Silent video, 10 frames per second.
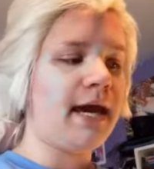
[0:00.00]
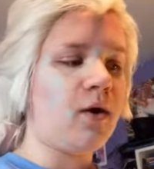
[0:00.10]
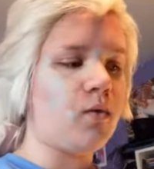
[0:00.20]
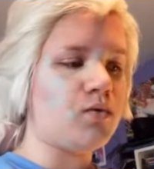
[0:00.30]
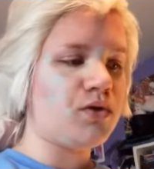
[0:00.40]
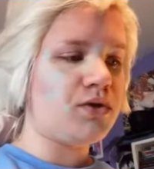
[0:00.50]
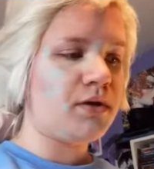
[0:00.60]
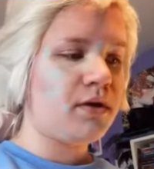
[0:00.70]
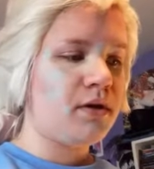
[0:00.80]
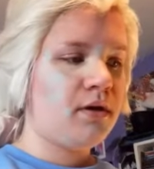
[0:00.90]
out,
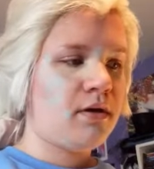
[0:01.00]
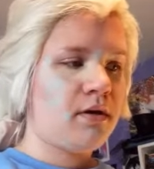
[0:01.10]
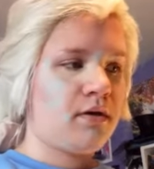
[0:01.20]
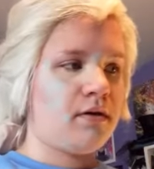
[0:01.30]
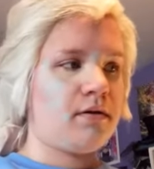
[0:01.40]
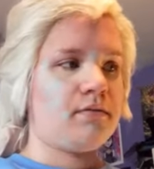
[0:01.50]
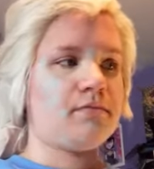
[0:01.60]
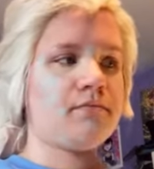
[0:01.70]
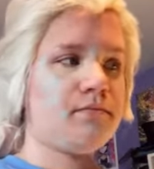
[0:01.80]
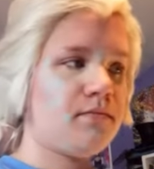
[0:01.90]

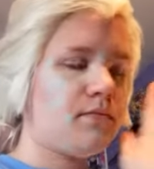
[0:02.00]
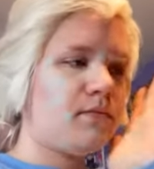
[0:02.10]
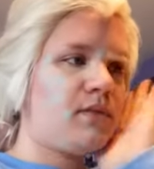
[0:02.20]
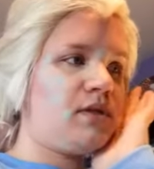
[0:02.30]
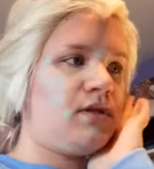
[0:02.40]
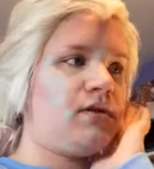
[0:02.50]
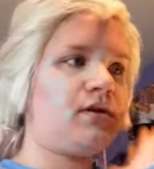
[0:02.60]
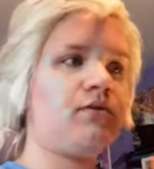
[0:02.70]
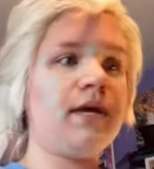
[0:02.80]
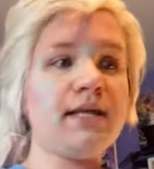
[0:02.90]
you
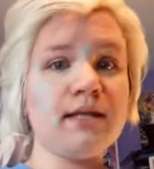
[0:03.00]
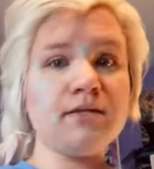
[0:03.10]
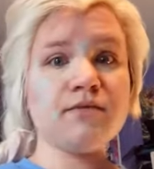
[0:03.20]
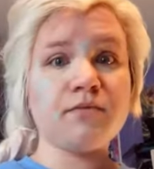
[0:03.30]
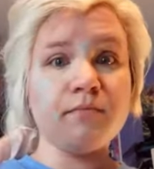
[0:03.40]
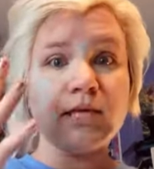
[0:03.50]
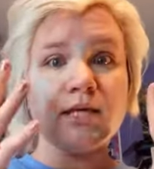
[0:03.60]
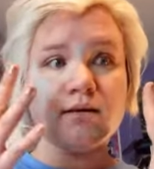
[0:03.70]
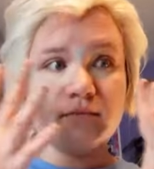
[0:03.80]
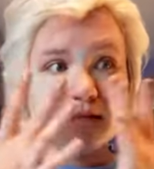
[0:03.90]
know, at least for me,